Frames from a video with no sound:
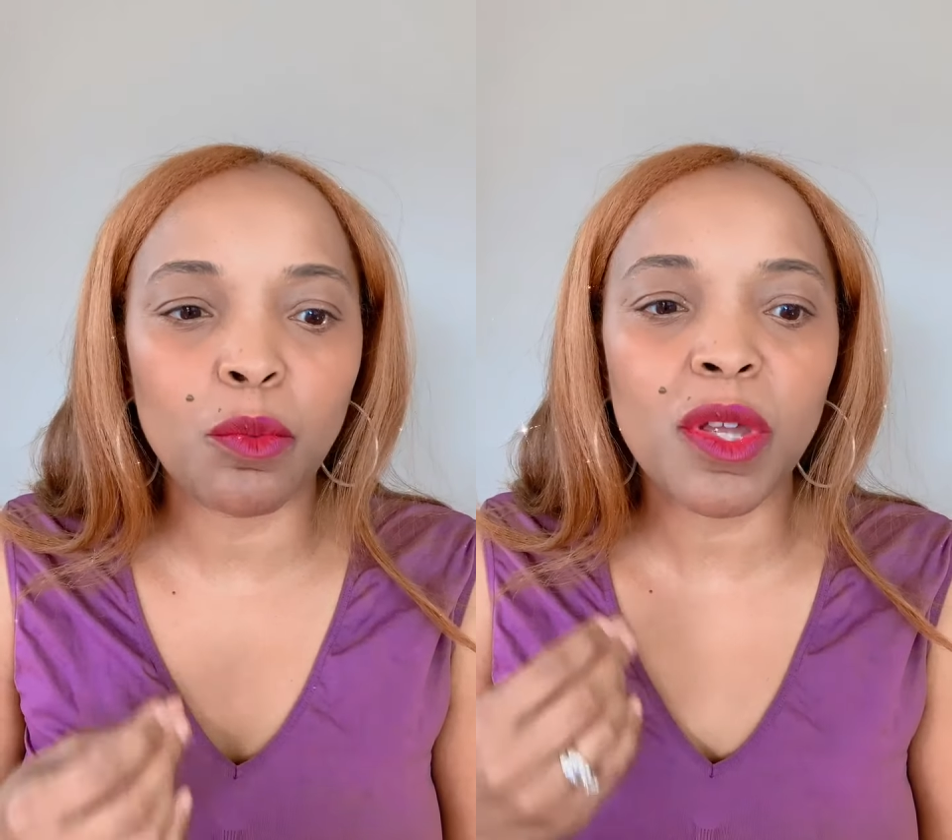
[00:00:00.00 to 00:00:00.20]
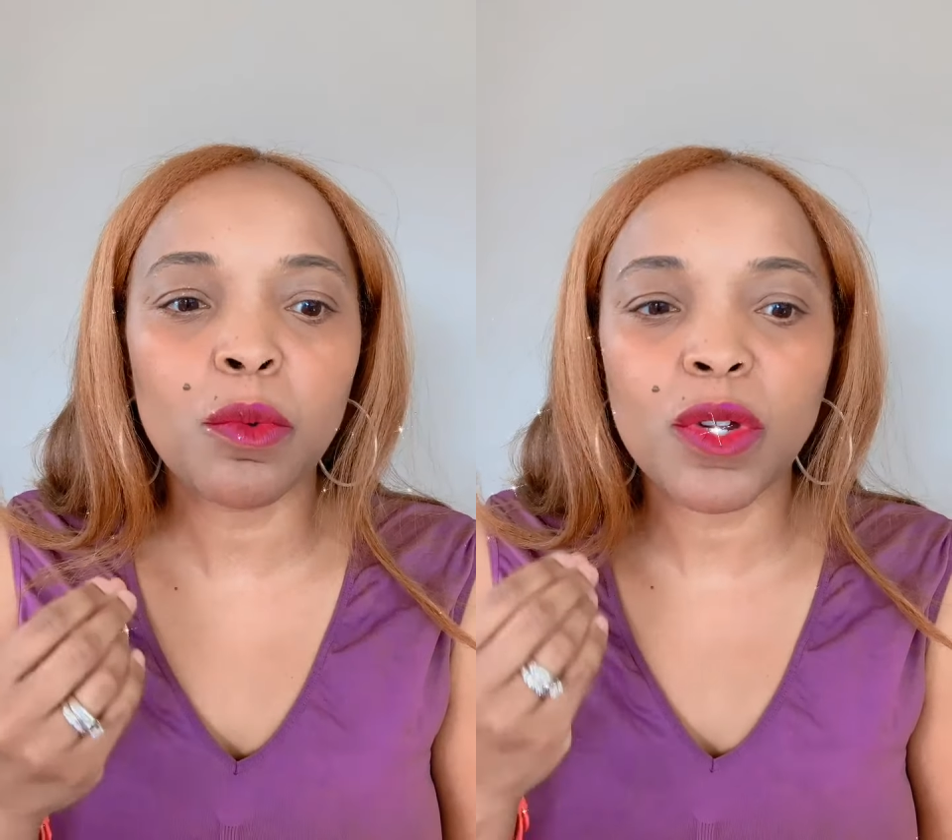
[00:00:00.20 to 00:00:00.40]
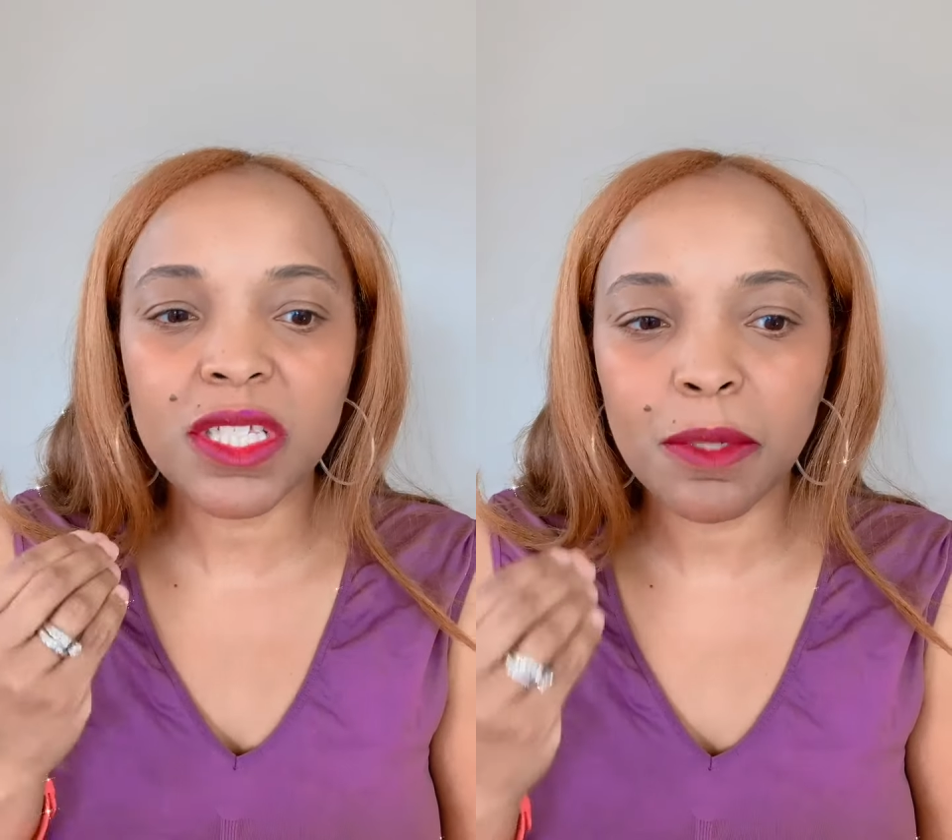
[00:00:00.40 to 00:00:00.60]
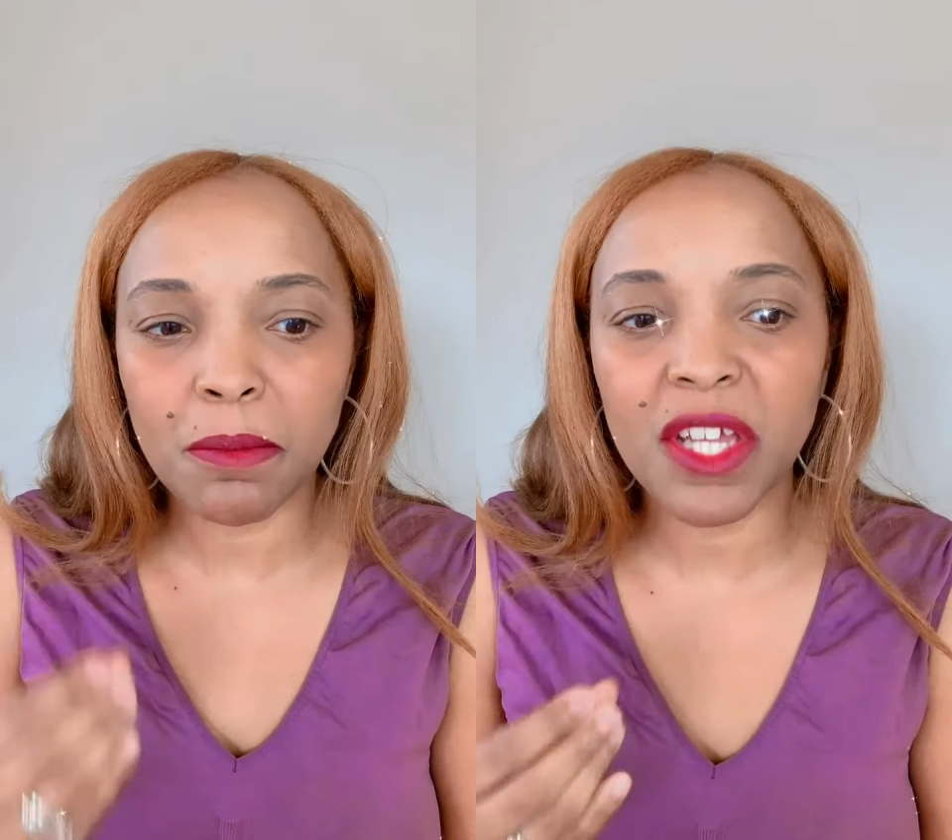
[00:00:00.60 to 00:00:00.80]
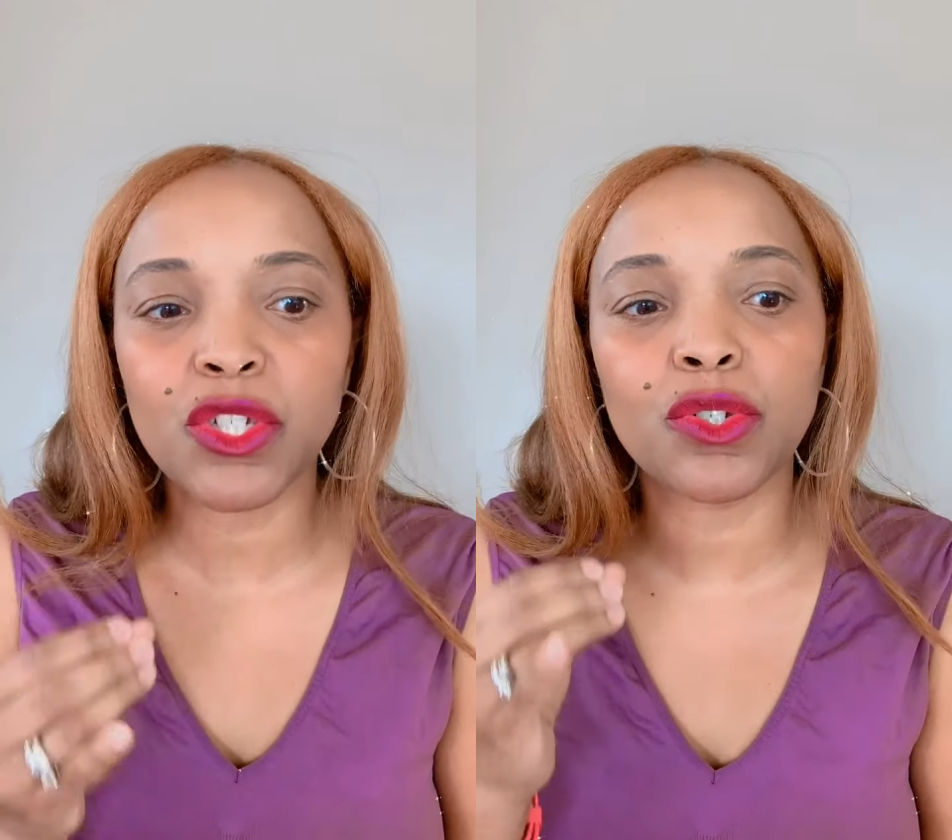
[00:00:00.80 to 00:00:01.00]
we want to
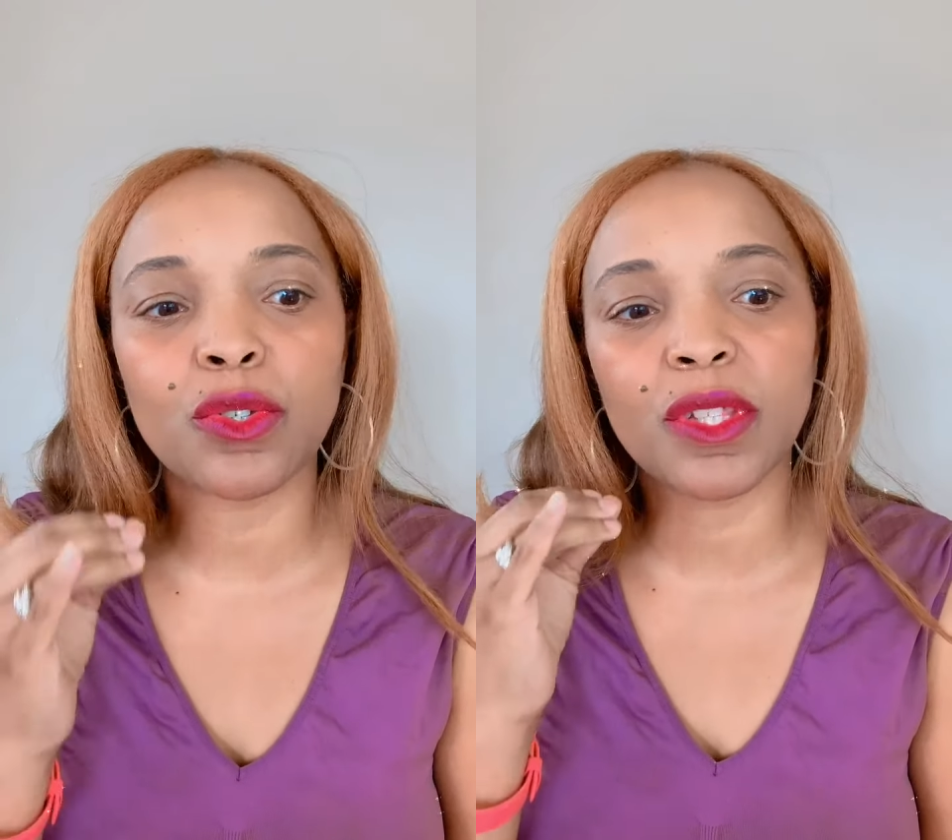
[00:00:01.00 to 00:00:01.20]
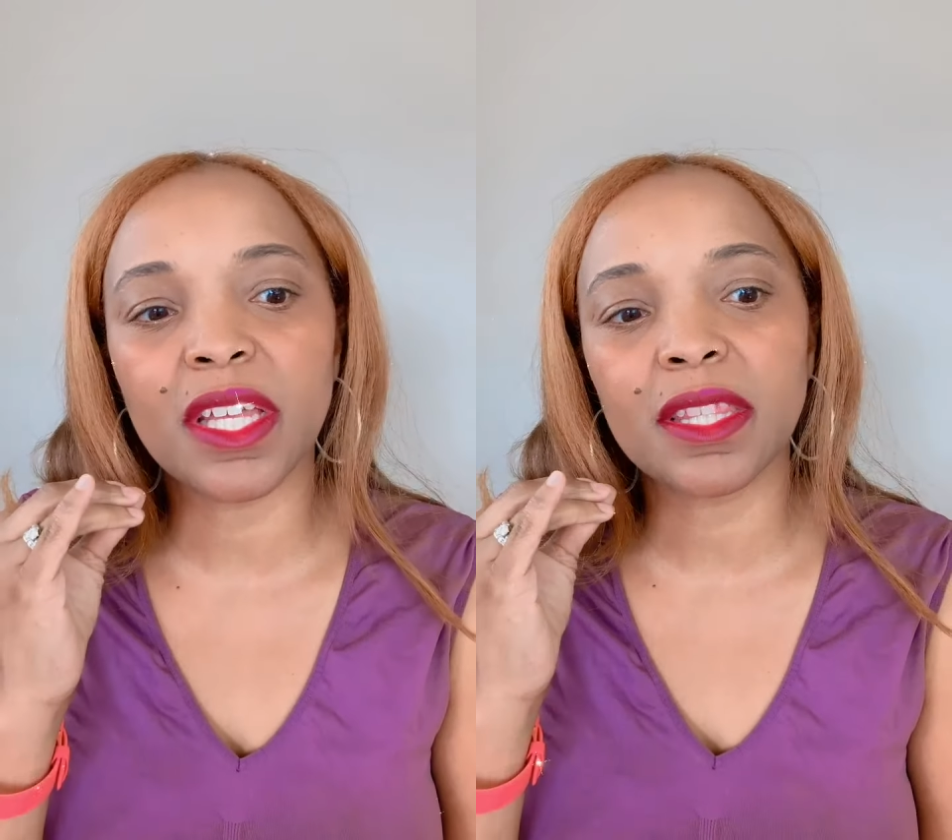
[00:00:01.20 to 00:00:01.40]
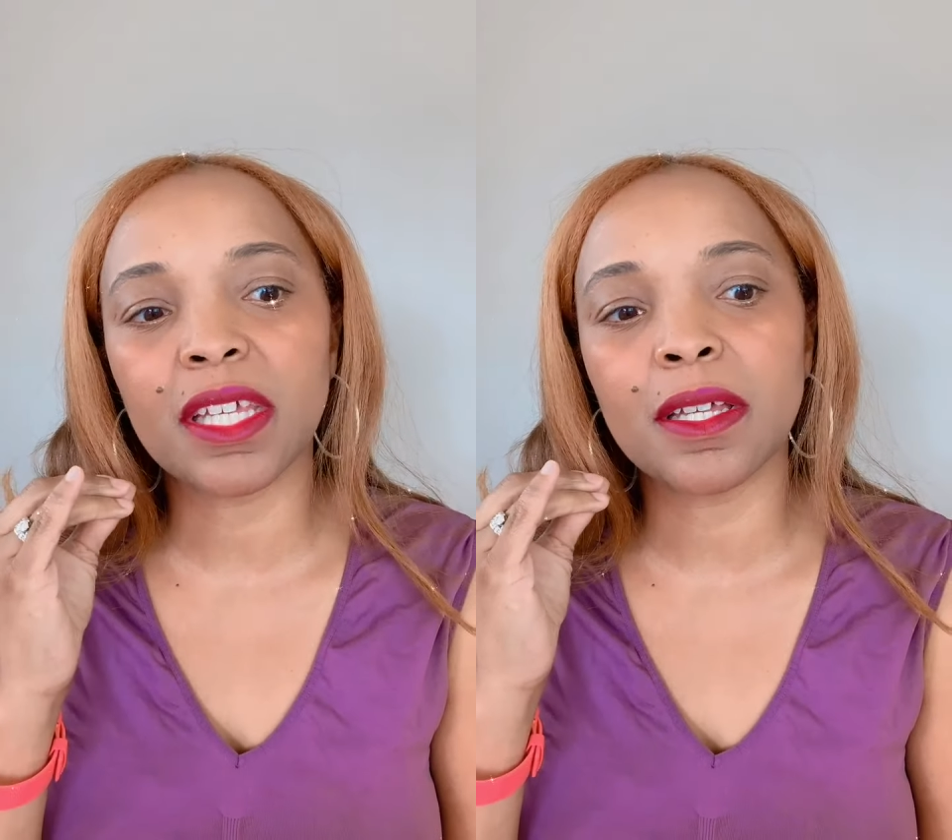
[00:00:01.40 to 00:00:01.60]
make sure that